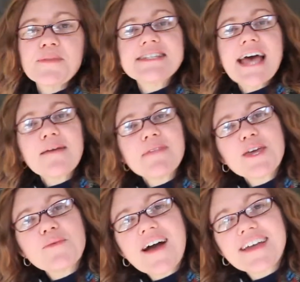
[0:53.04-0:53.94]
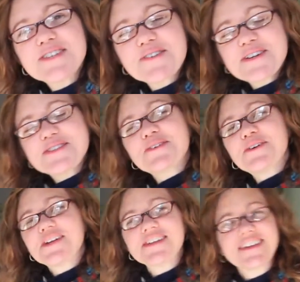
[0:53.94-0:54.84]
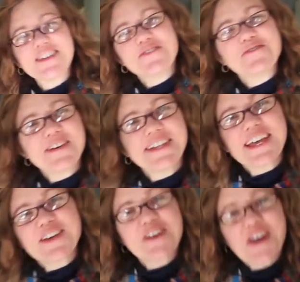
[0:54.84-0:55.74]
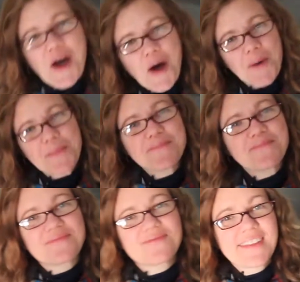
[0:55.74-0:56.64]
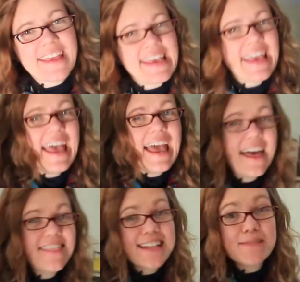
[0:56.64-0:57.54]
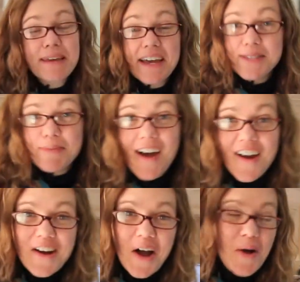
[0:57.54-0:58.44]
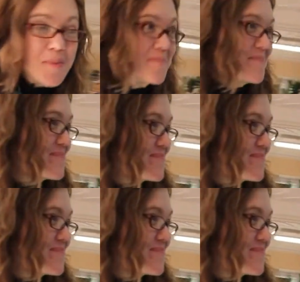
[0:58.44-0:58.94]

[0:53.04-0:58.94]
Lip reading: the time that you walk into our school, you feel like you're in a home. And that's because we are a home.